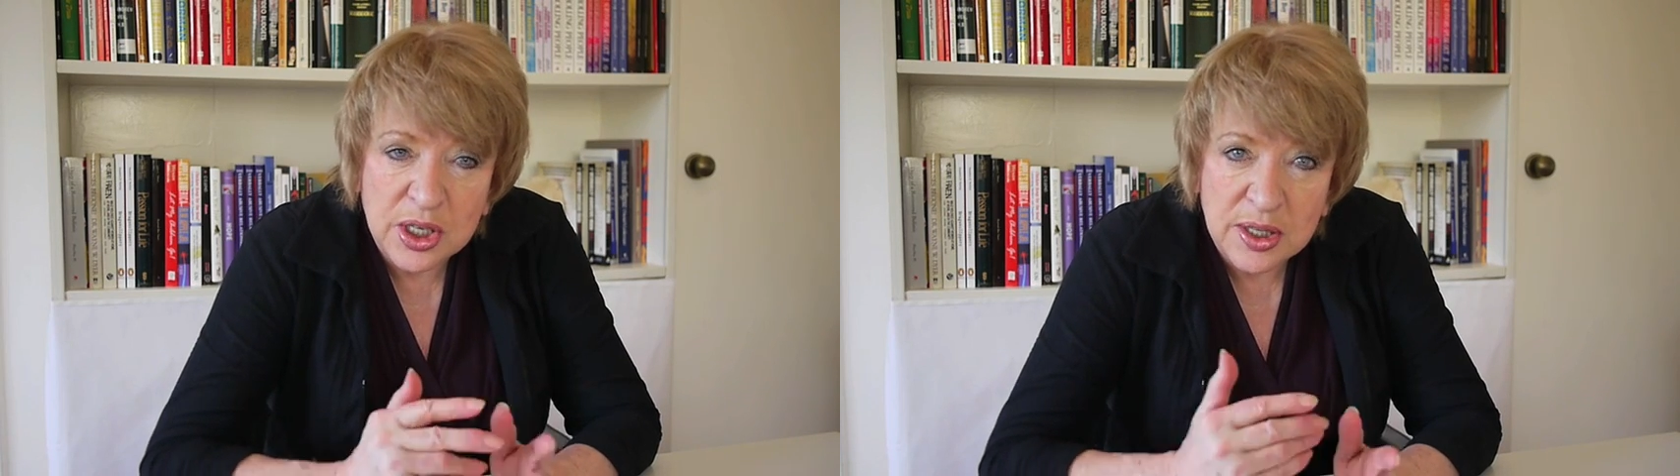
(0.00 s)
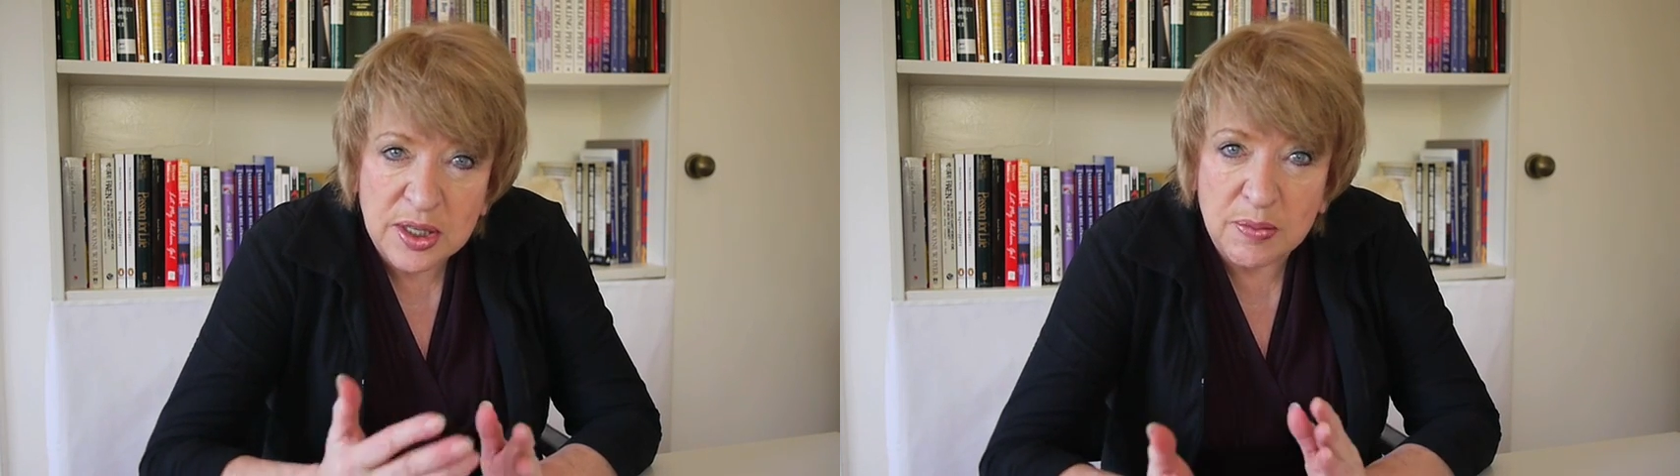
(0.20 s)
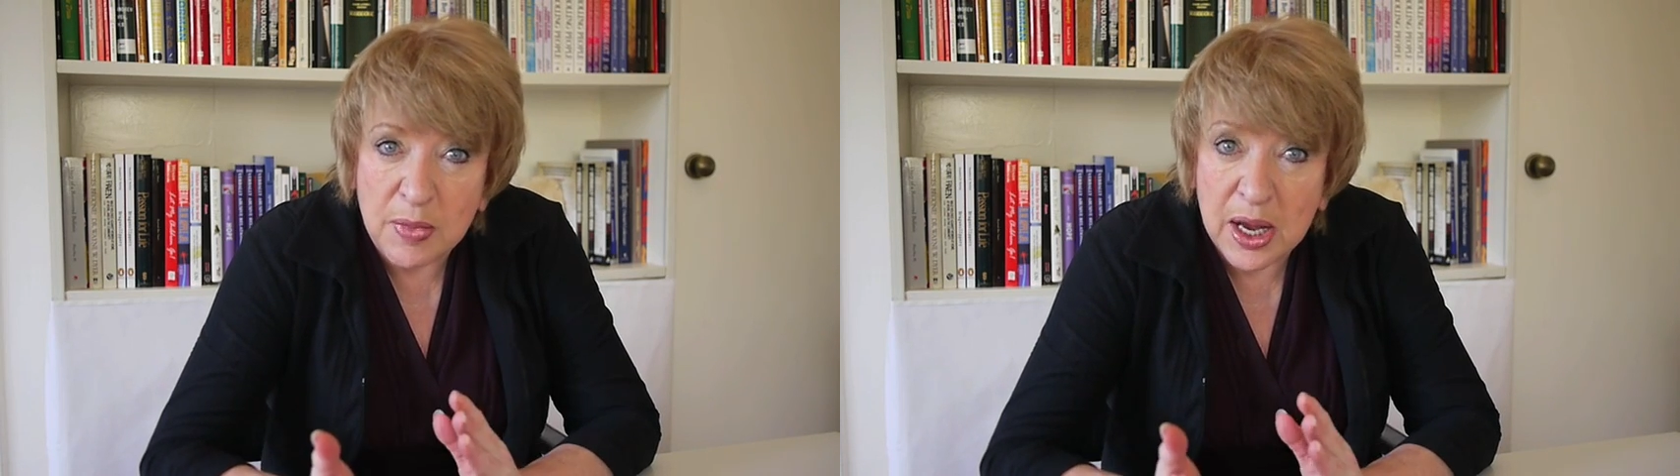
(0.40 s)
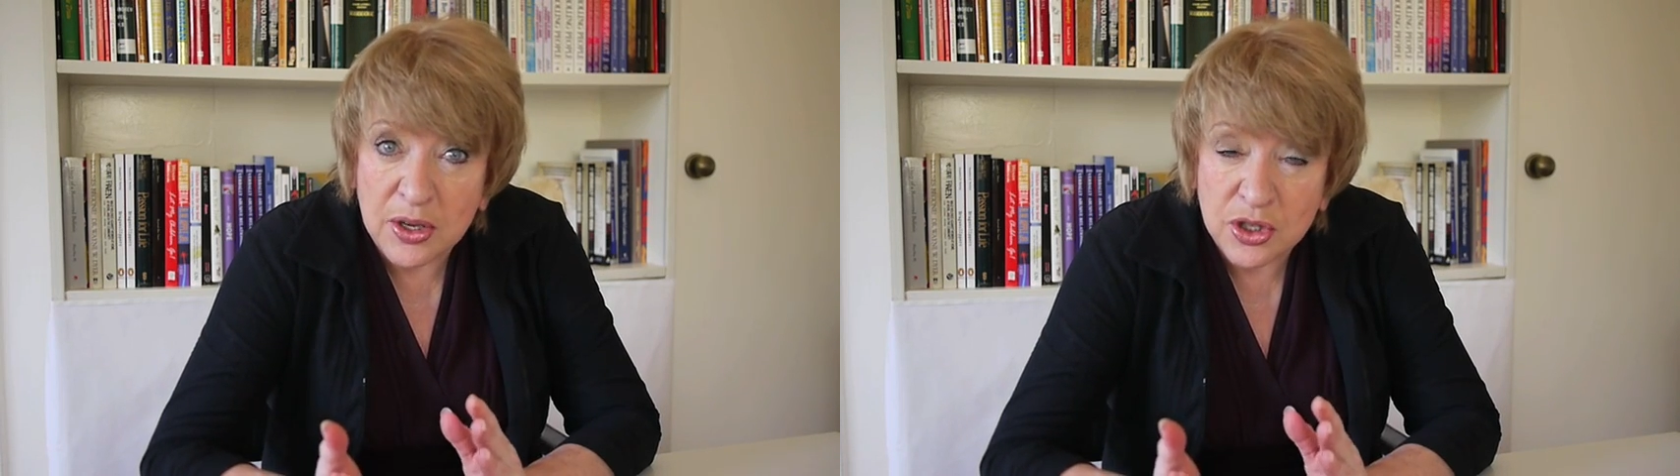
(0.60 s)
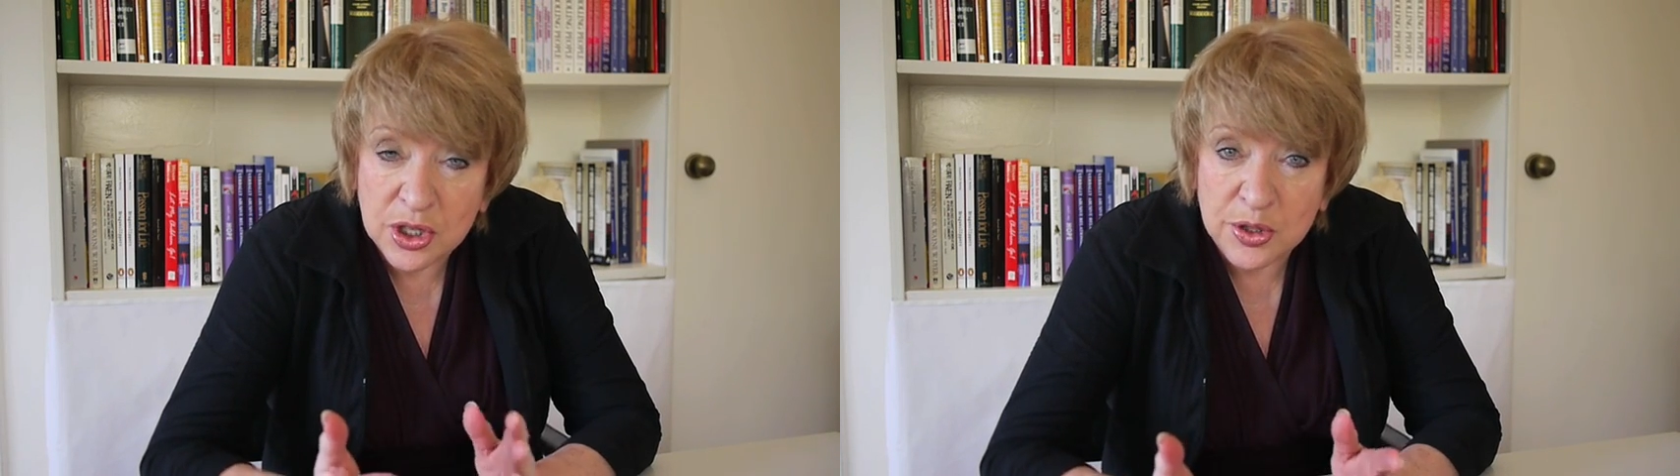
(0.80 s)
doesn't
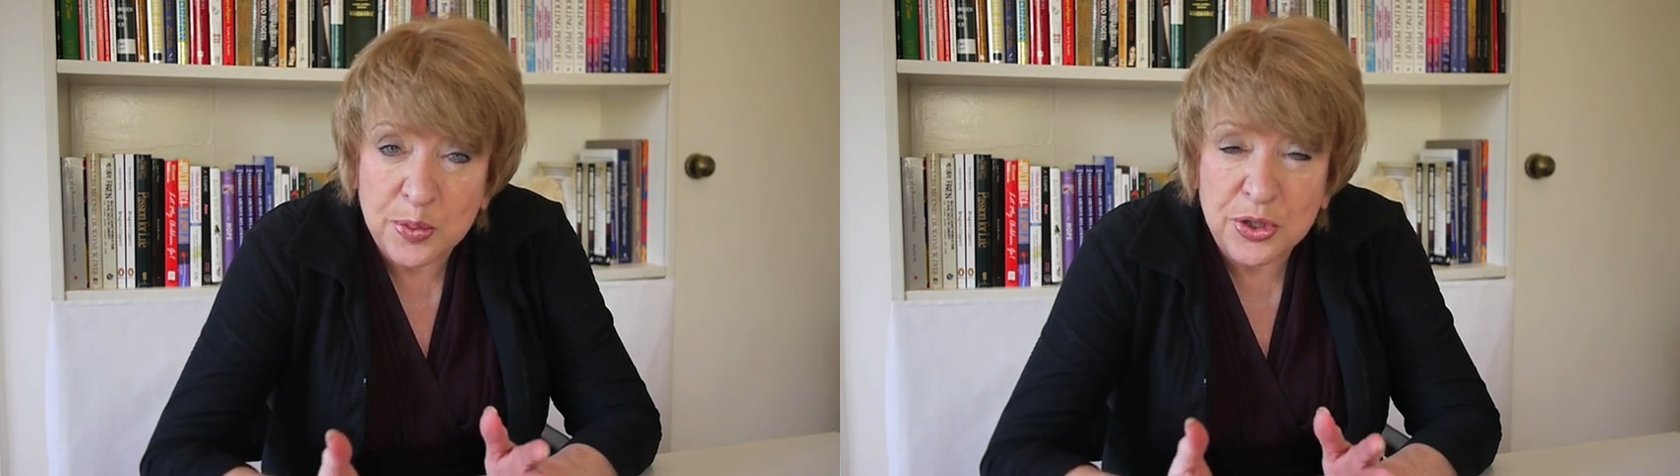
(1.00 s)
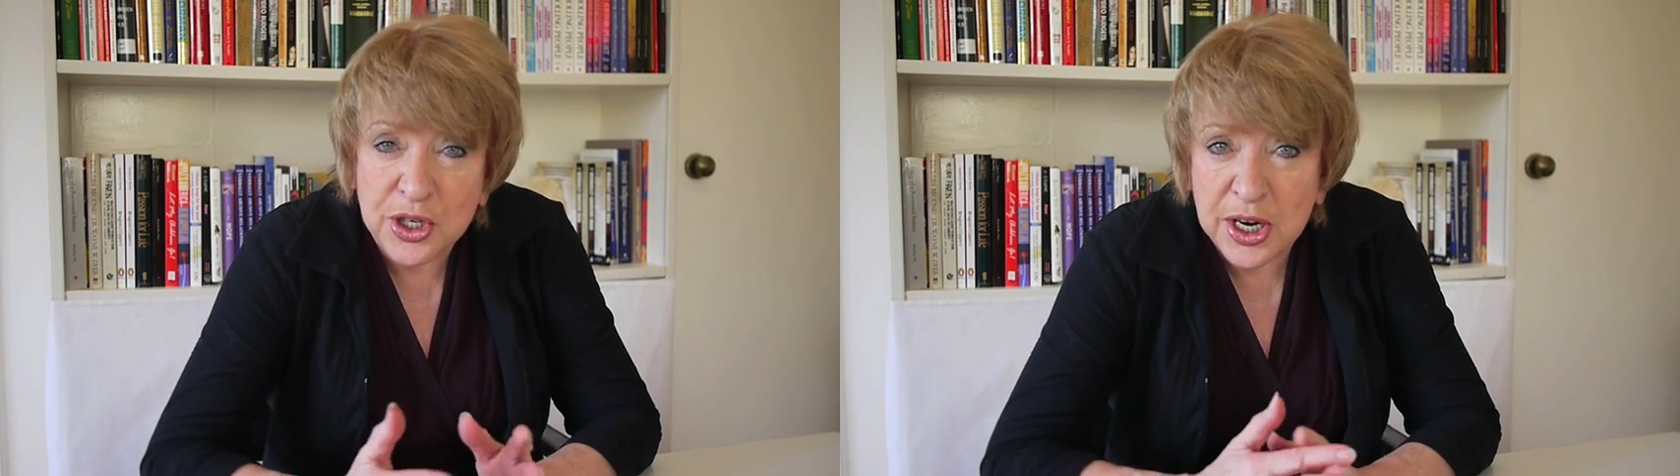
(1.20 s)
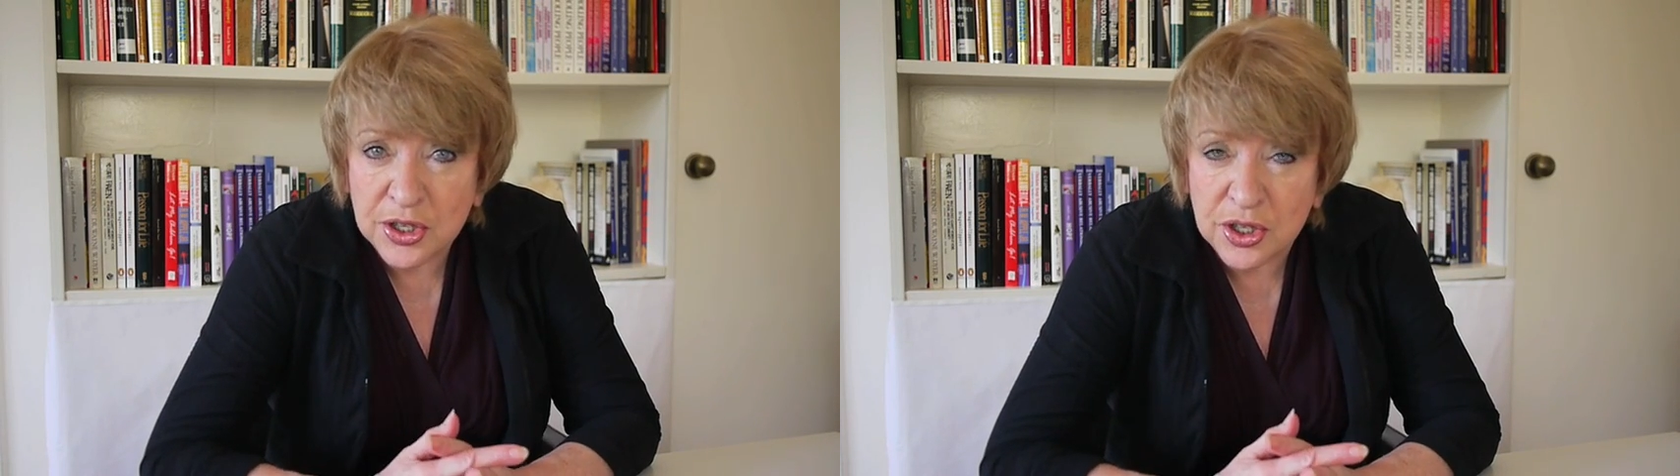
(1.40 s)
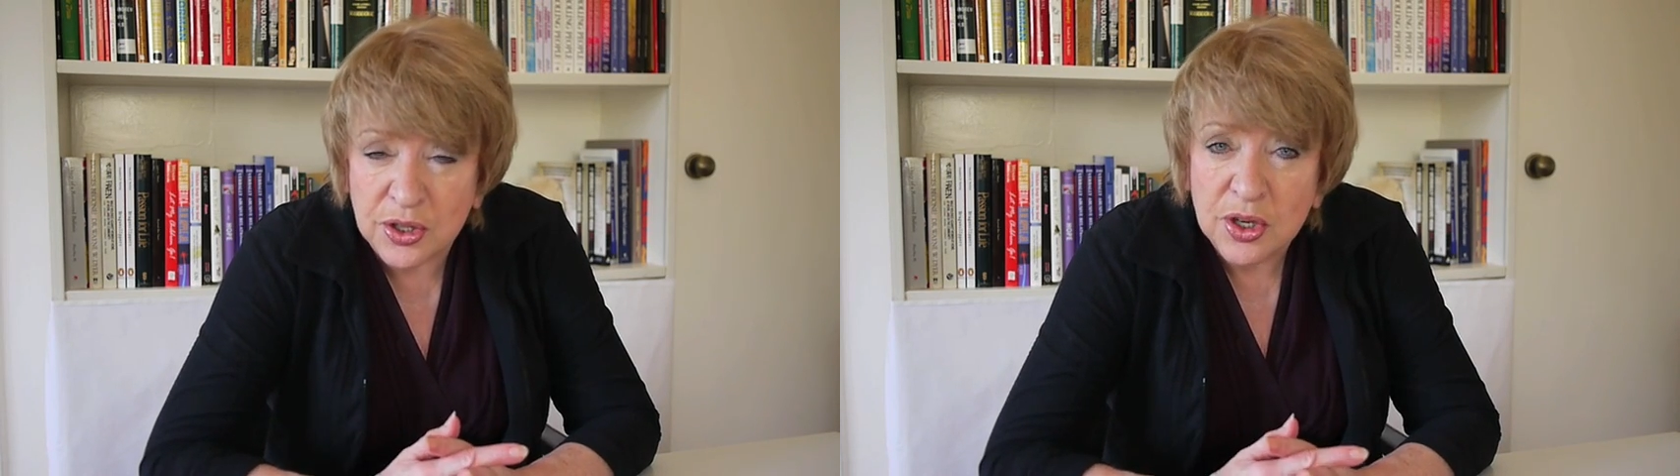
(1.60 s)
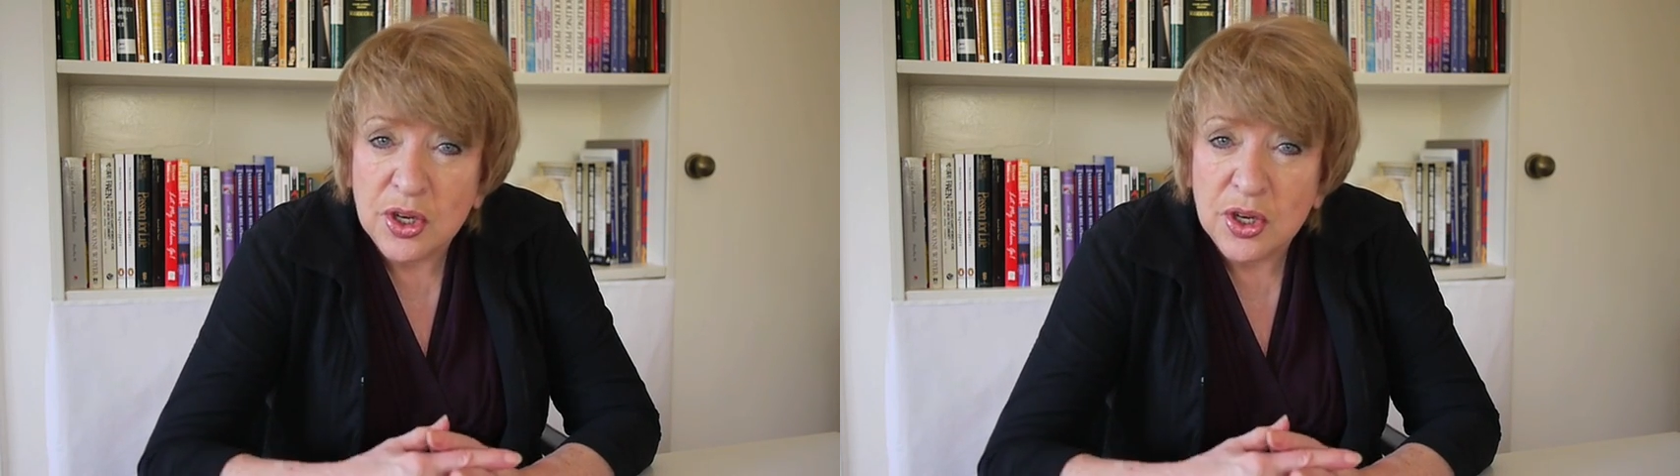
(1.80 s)
match his projection.